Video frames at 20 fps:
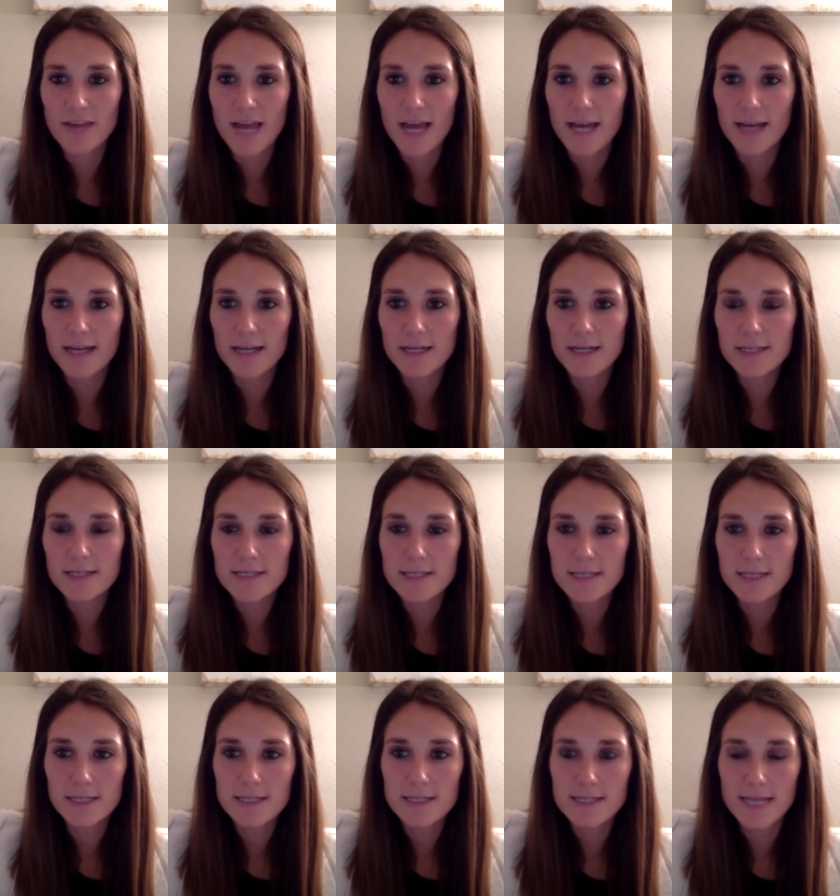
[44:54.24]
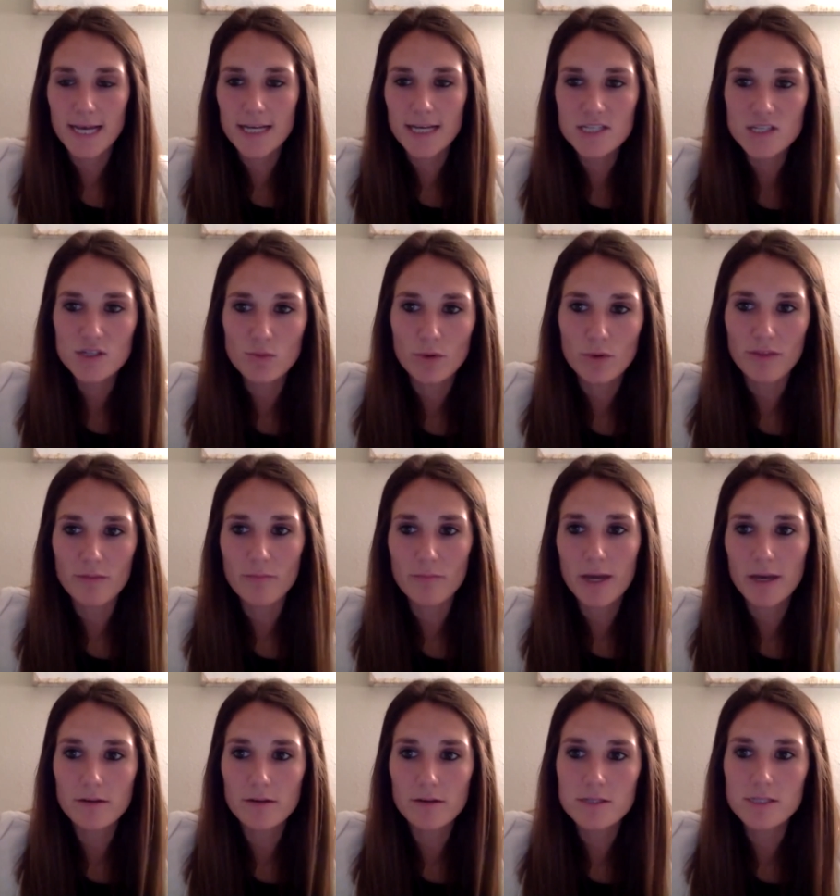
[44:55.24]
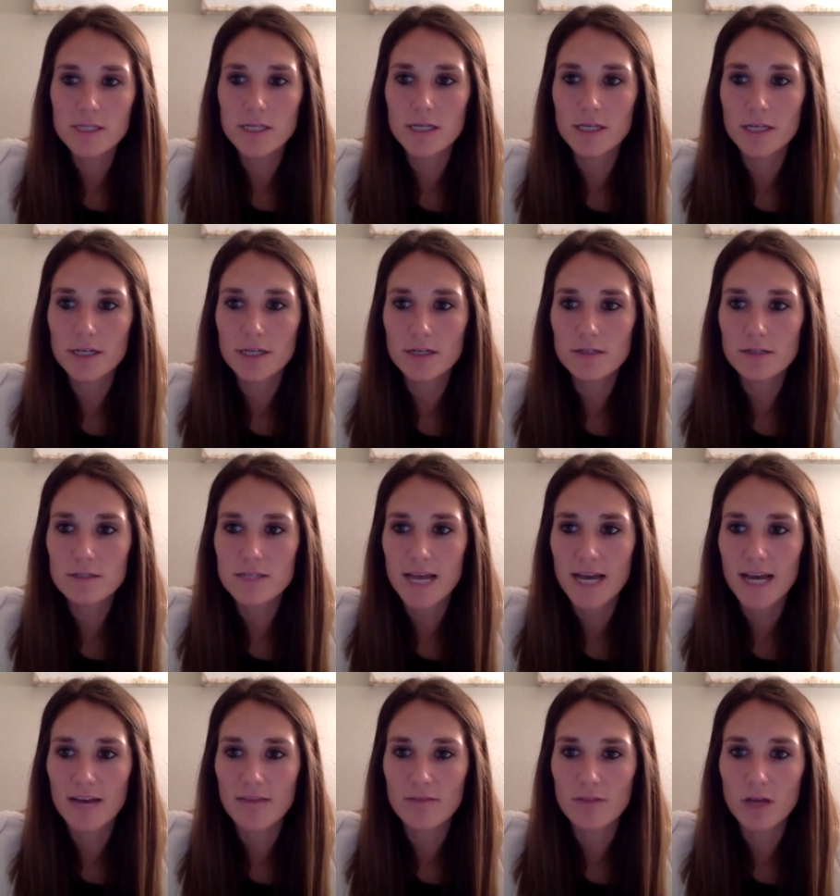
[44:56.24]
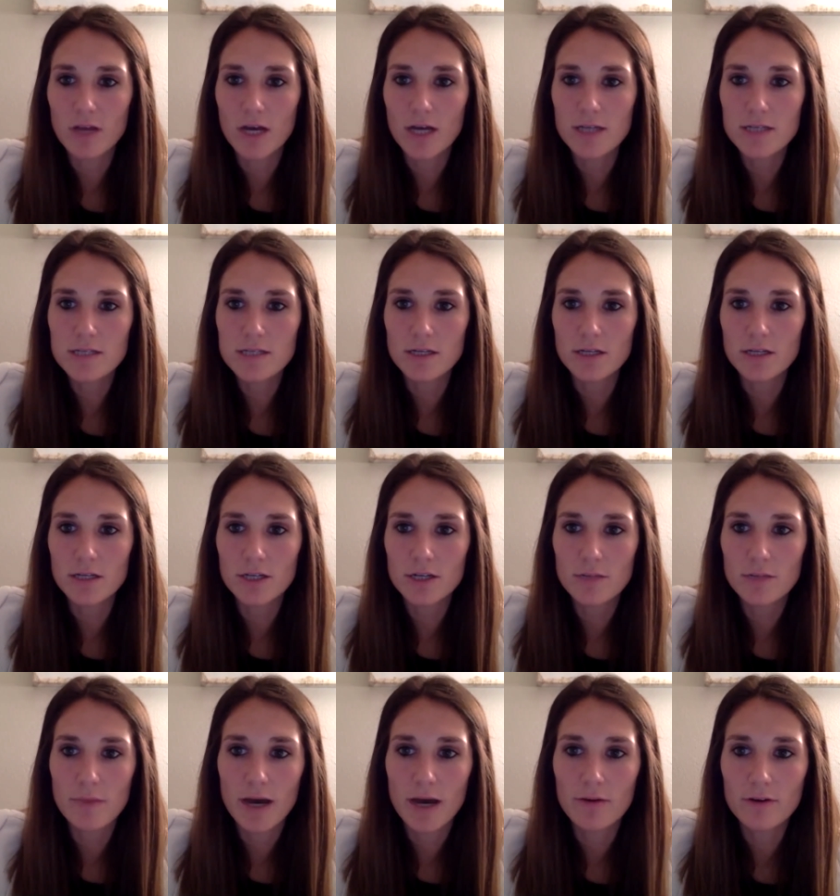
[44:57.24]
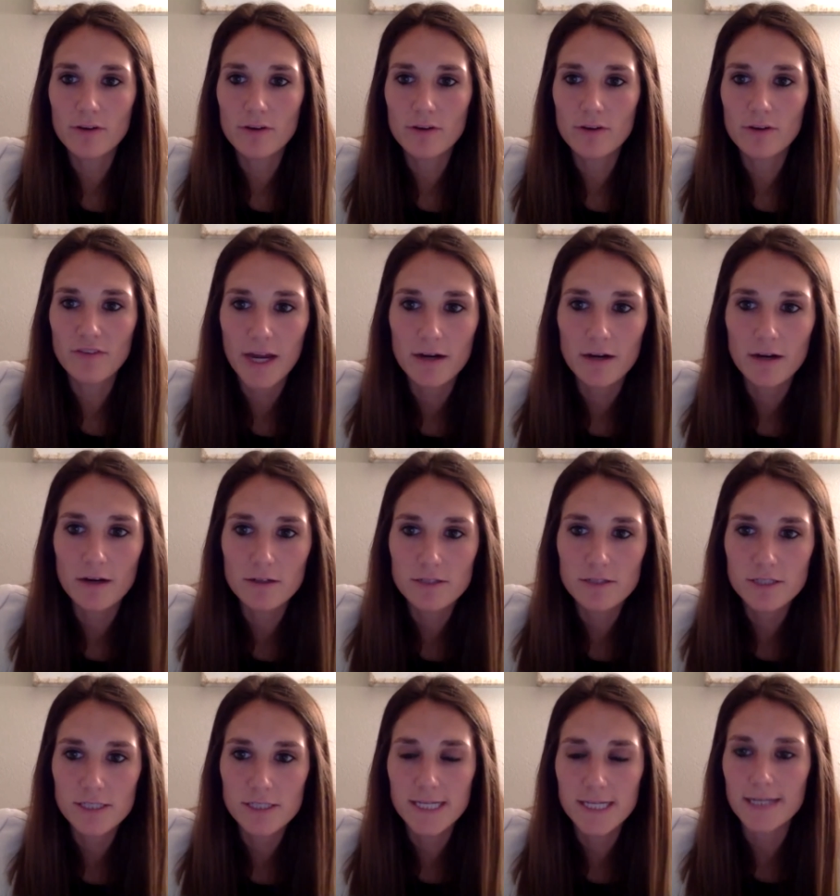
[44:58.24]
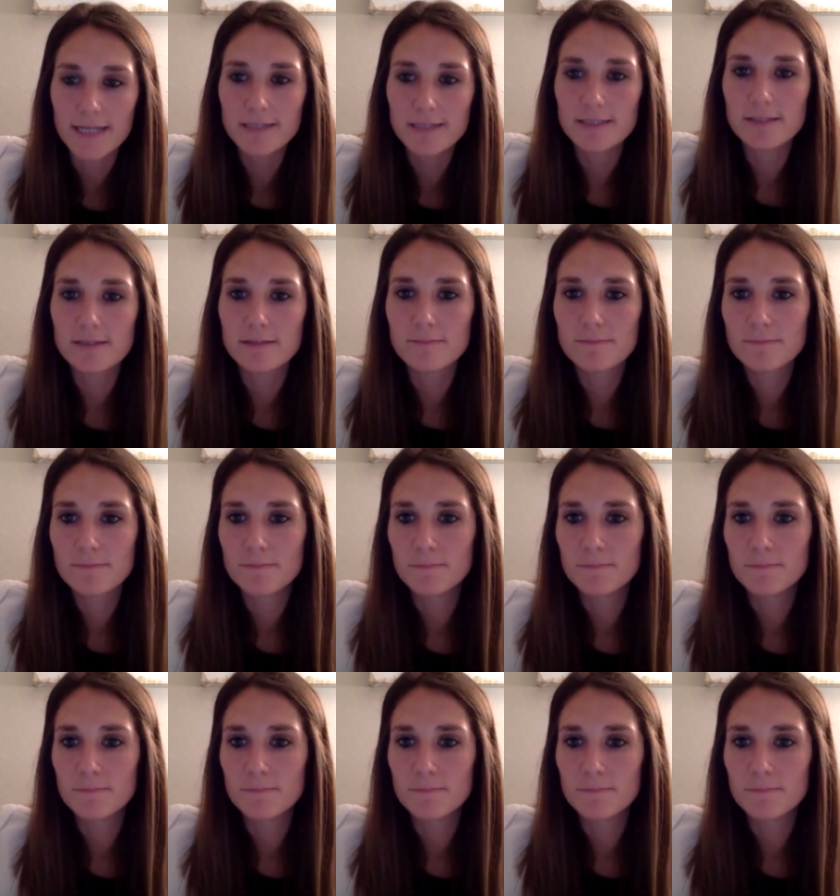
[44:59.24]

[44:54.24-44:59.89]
you had any success with male seniors that have lost a good amount of hair to date?